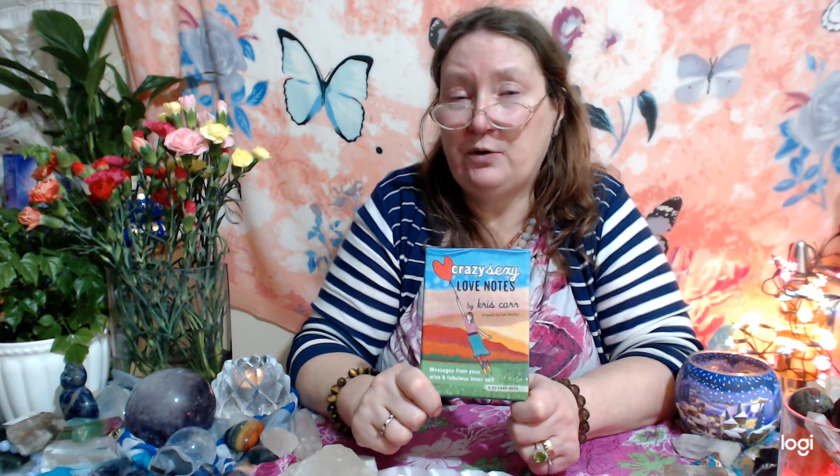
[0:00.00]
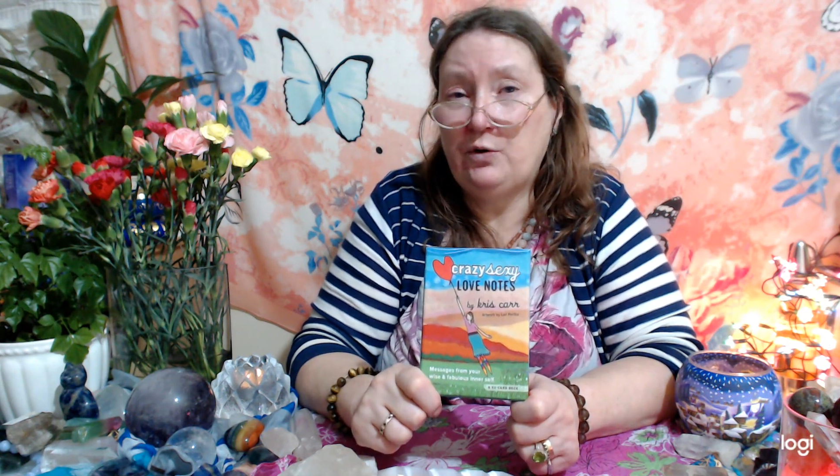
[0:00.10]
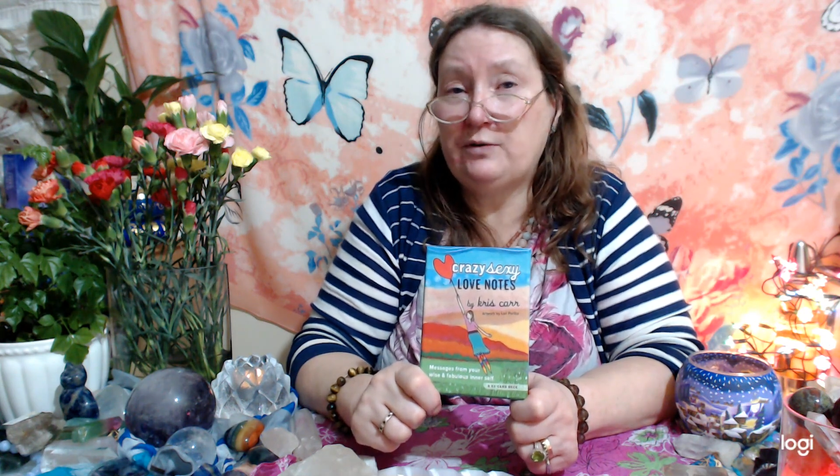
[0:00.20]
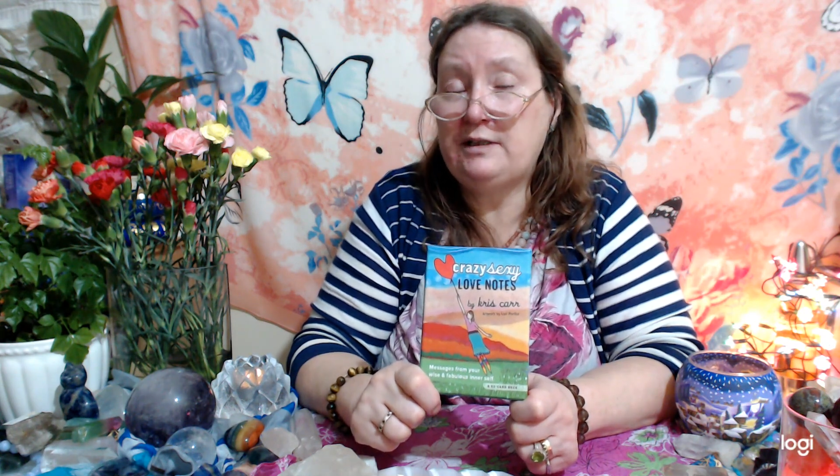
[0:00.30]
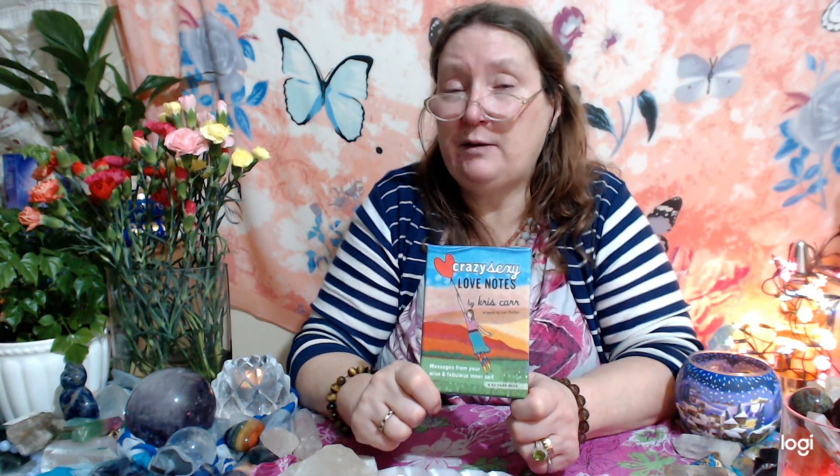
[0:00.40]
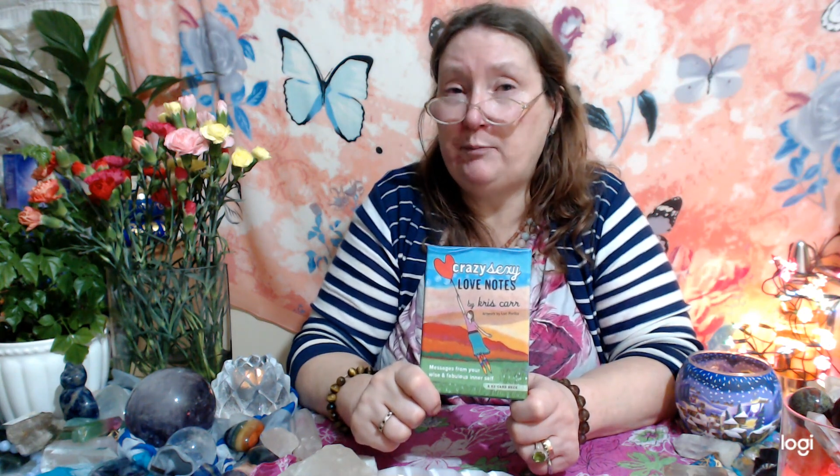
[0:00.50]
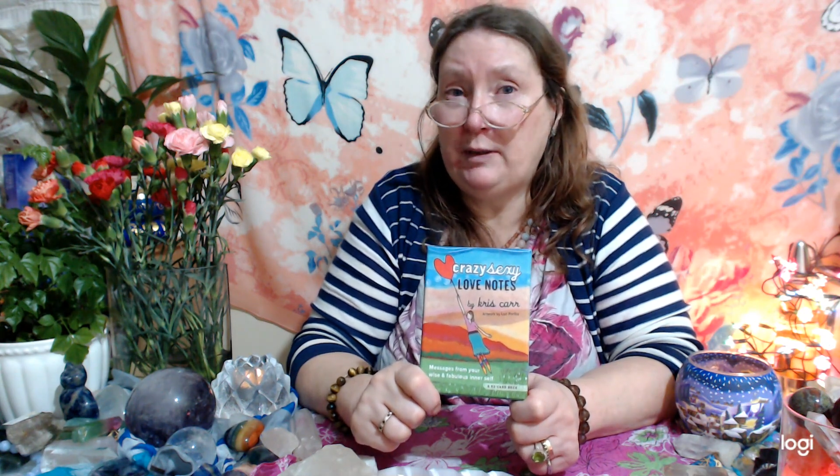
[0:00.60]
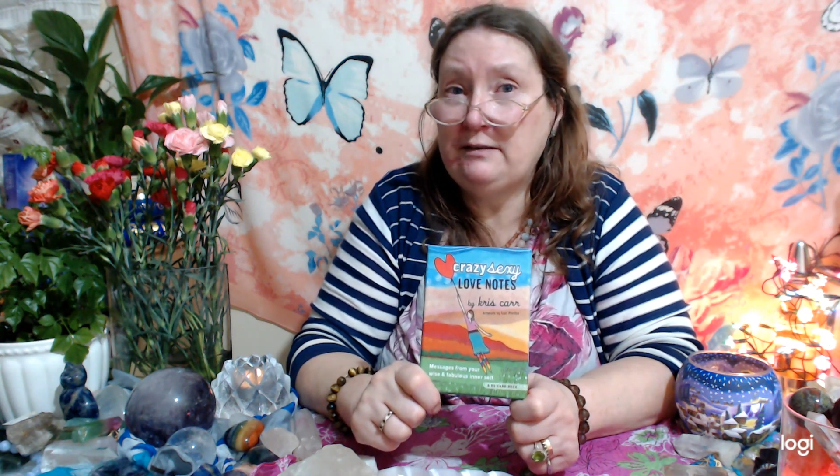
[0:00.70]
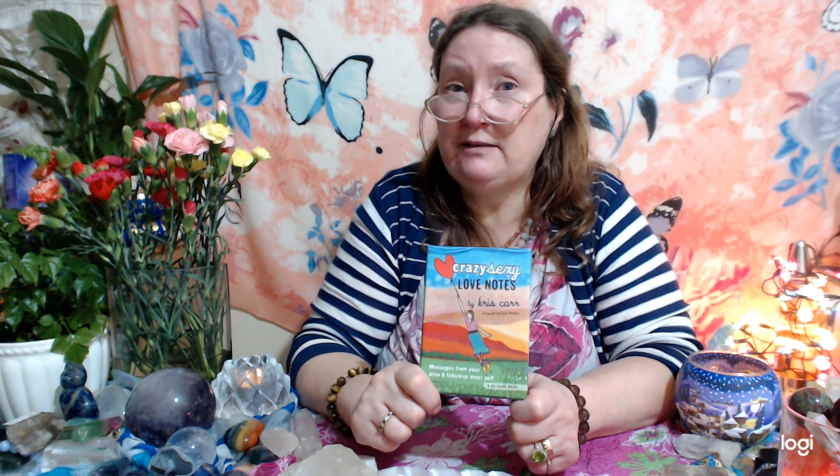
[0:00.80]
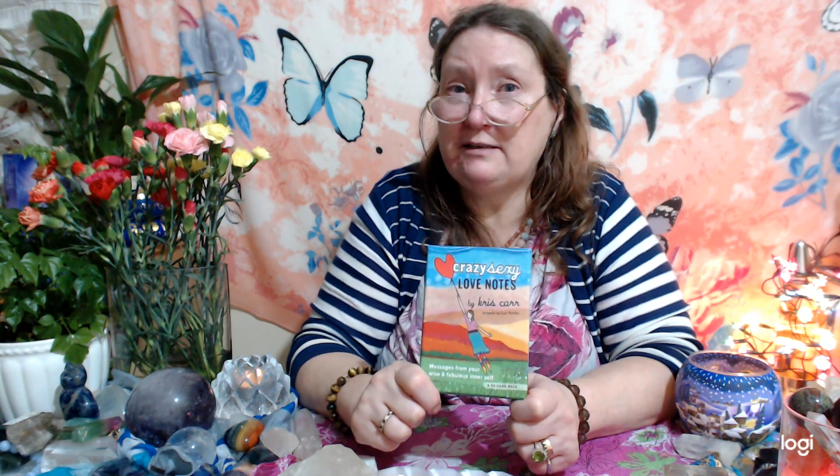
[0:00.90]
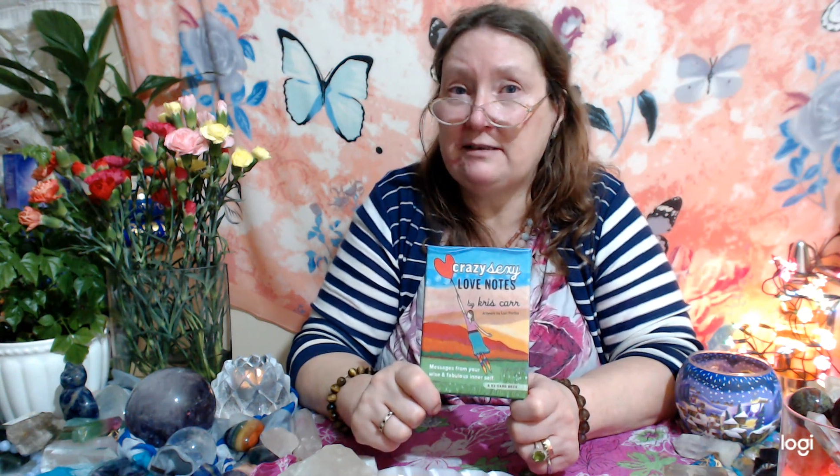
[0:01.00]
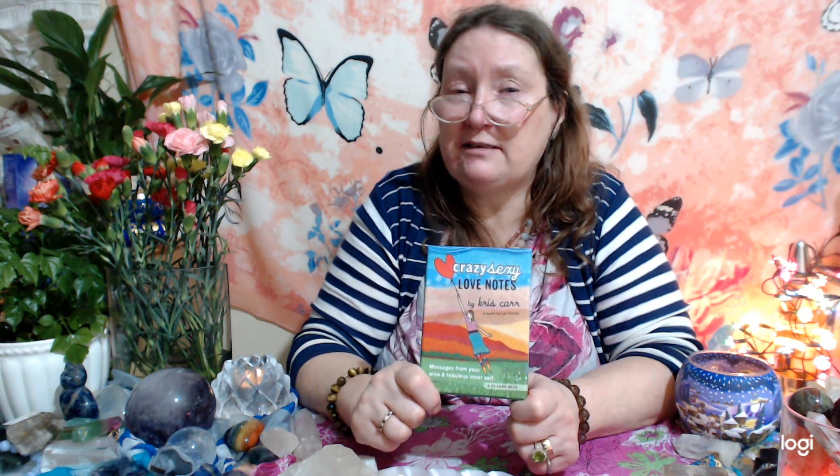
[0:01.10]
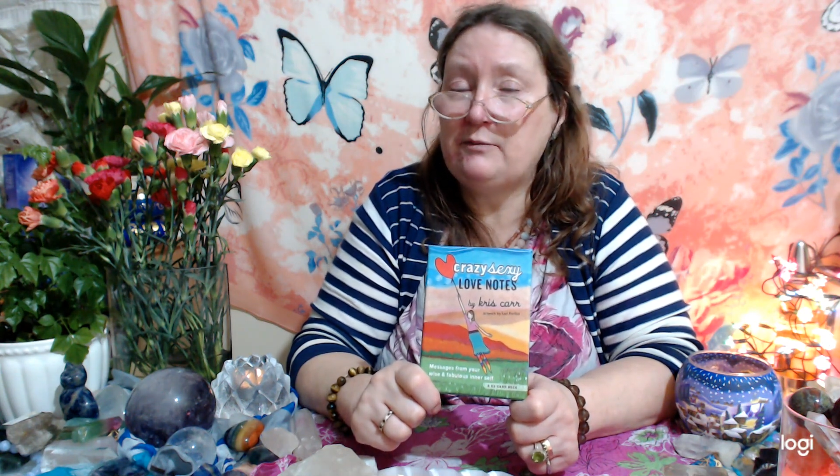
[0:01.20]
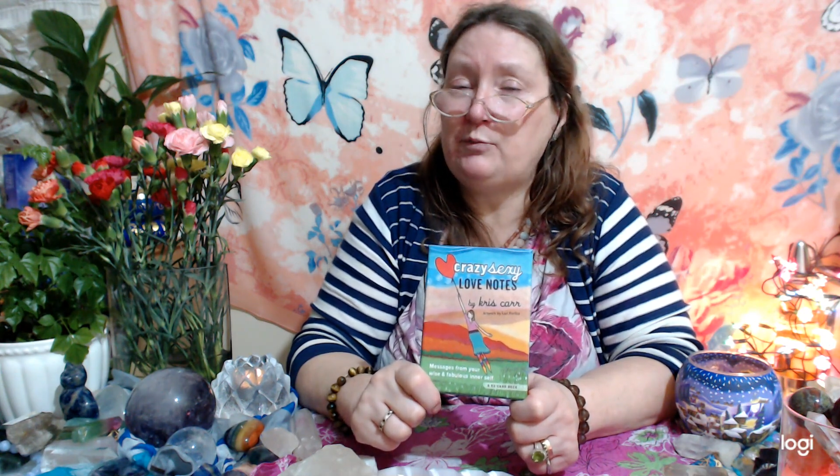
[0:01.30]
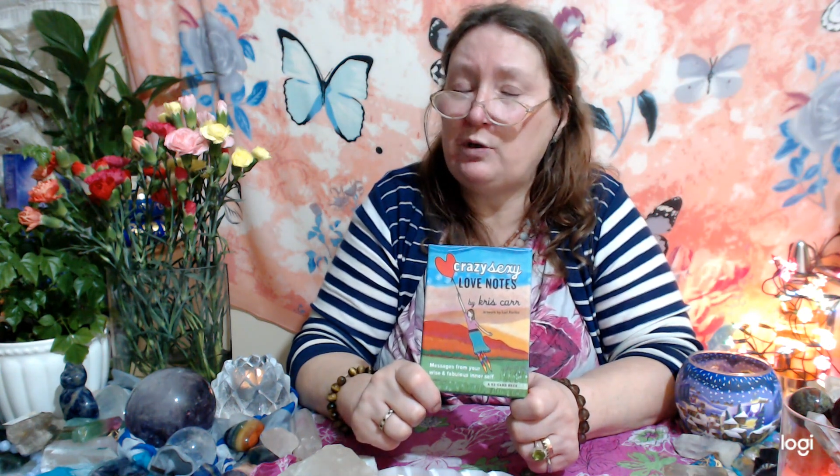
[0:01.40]
or the abundance
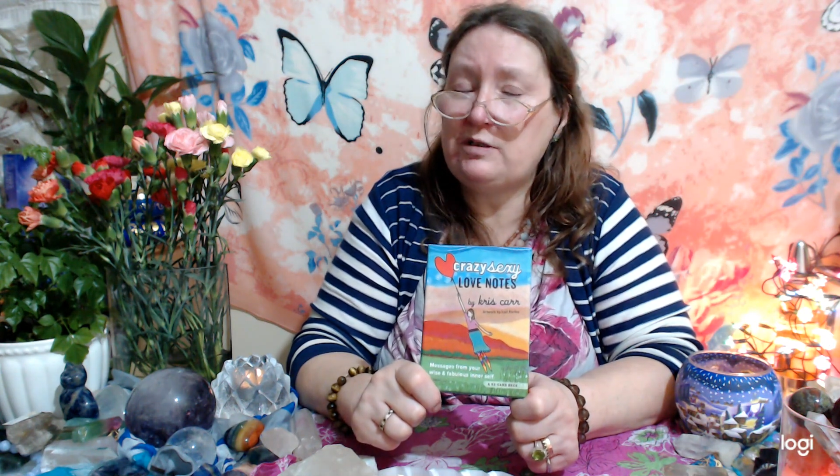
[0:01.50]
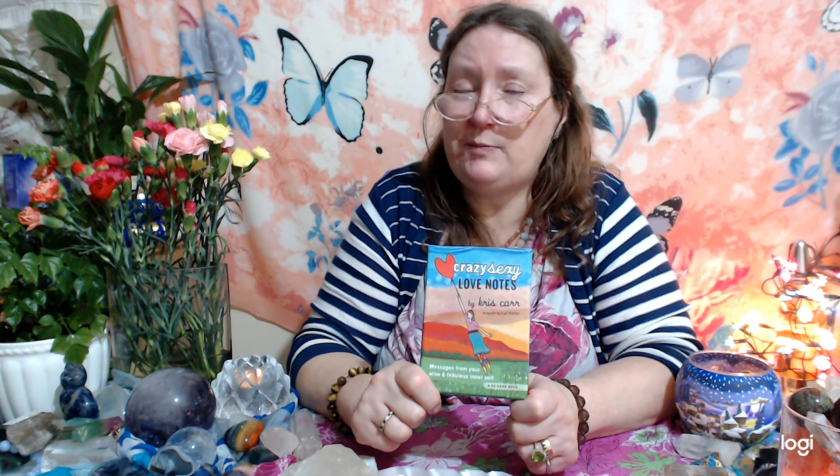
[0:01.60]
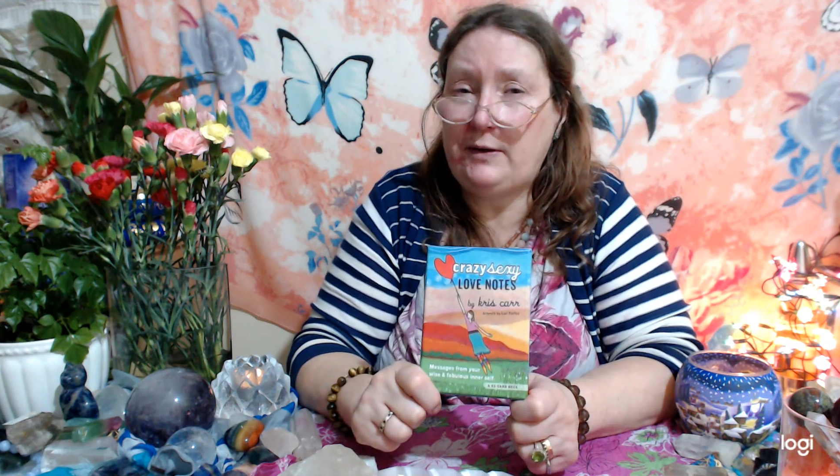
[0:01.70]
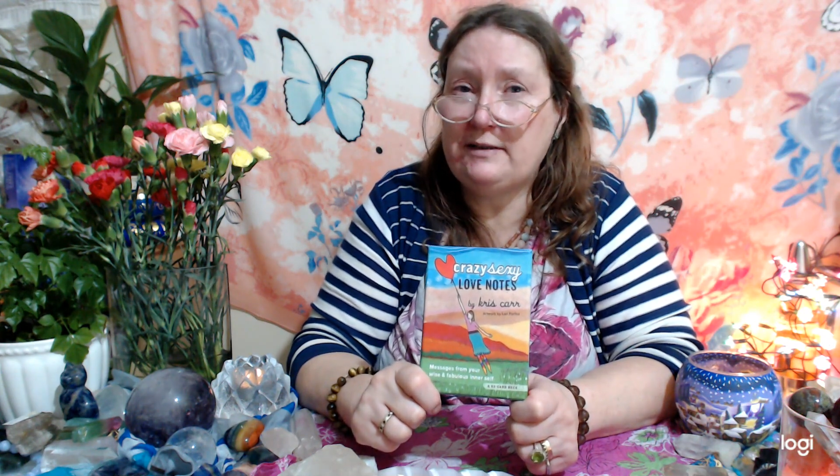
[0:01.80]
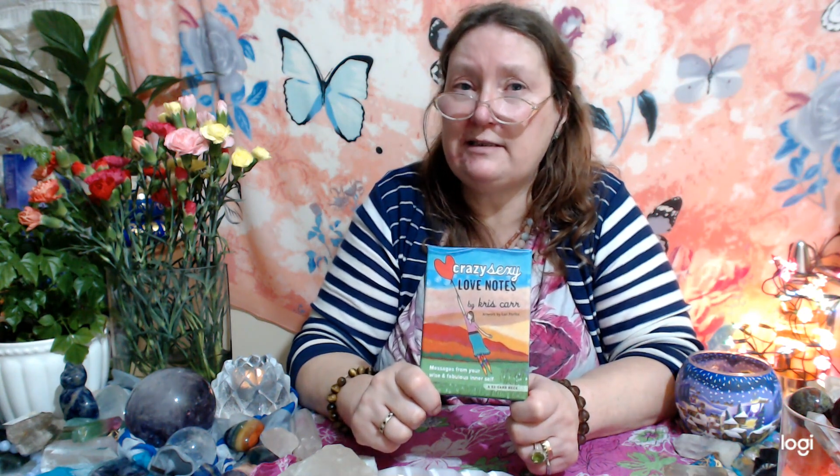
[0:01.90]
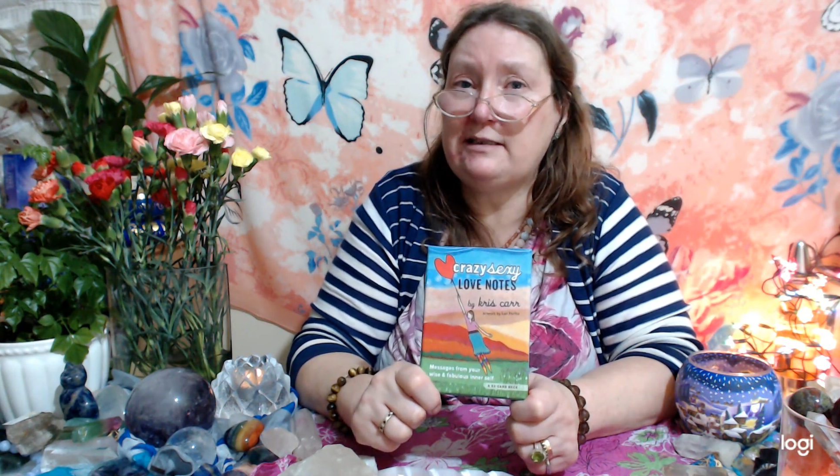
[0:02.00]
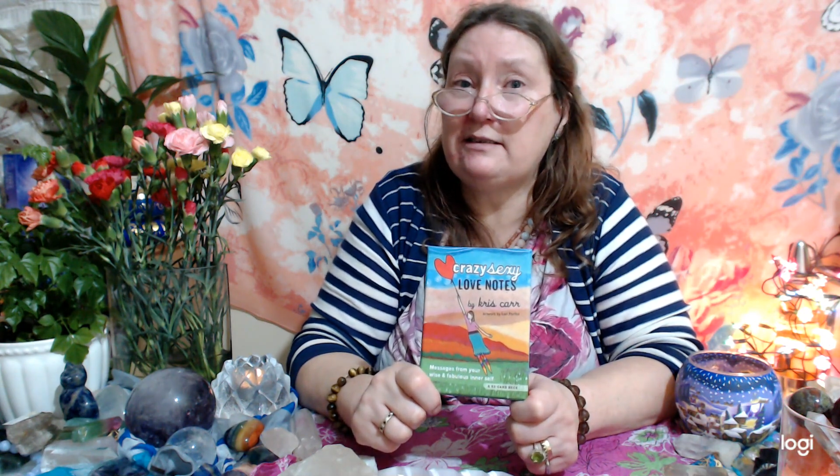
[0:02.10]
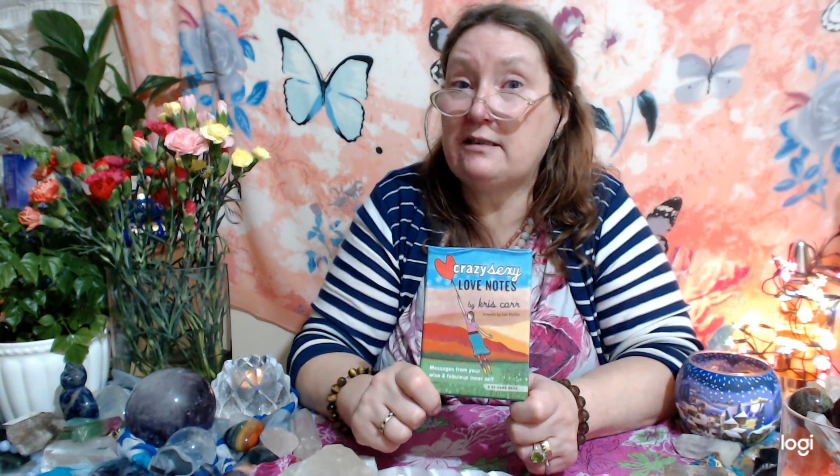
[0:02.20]
and prosperity to